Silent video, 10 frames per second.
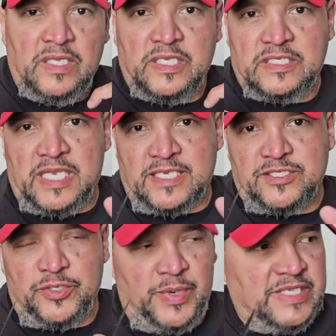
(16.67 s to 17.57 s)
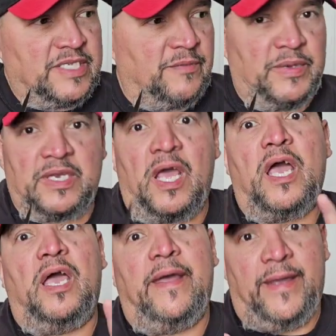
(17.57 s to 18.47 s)
These last 2 weeks have been
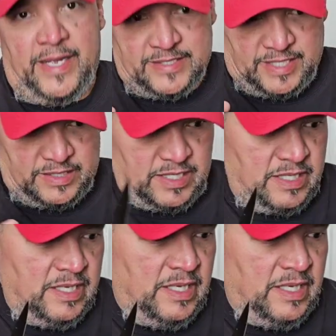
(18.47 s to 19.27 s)
hectic.